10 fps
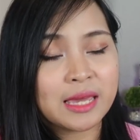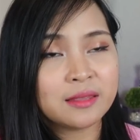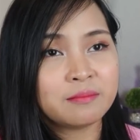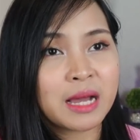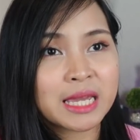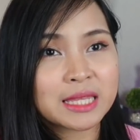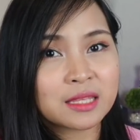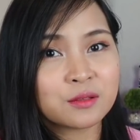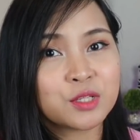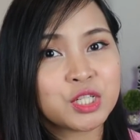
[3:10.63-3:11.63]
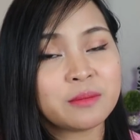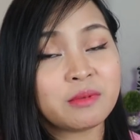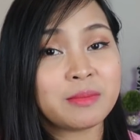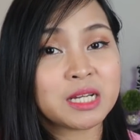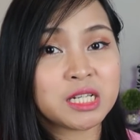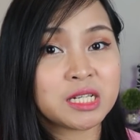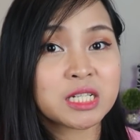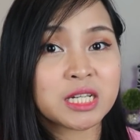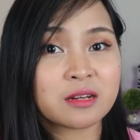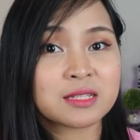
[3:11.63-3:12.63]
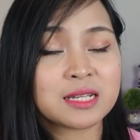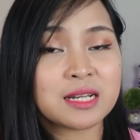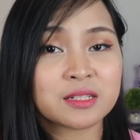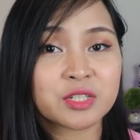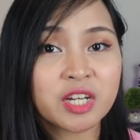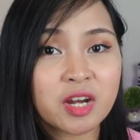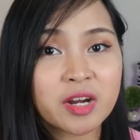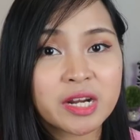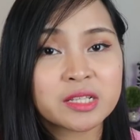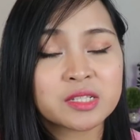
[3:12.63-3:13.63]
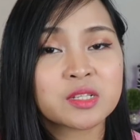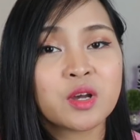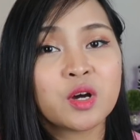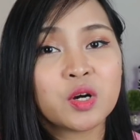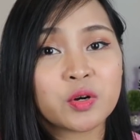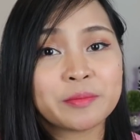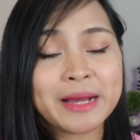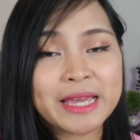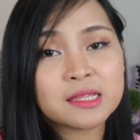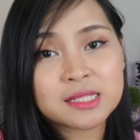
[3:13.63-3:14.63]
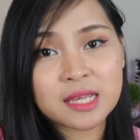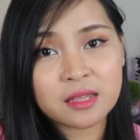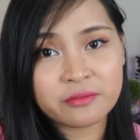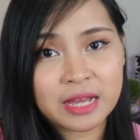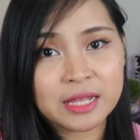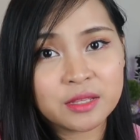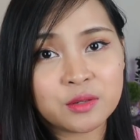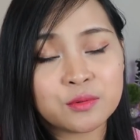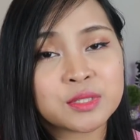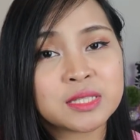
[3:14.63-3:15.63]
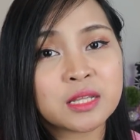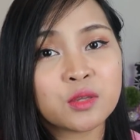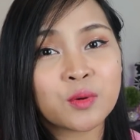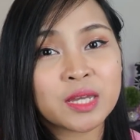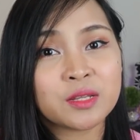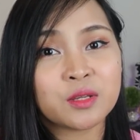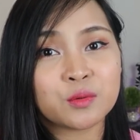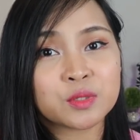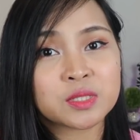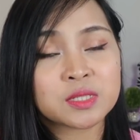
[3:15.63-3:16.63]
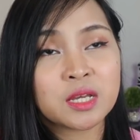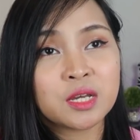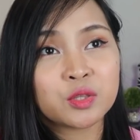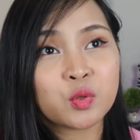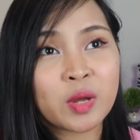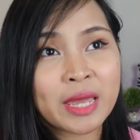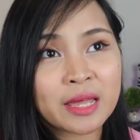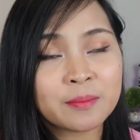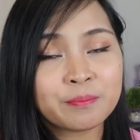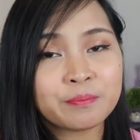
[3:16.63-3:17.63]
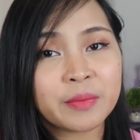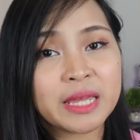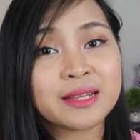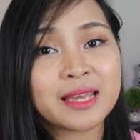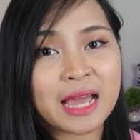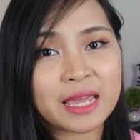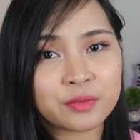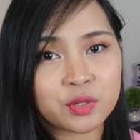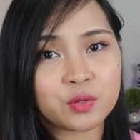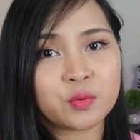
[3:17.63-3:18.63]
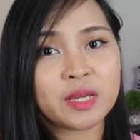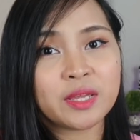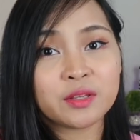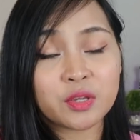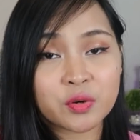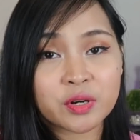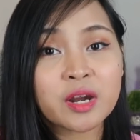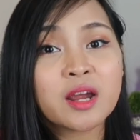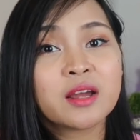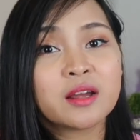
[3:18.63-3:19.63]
And makikita nyo dyan, may mga sinashare silang charts or buy and sell values that you can use to help and guide you in your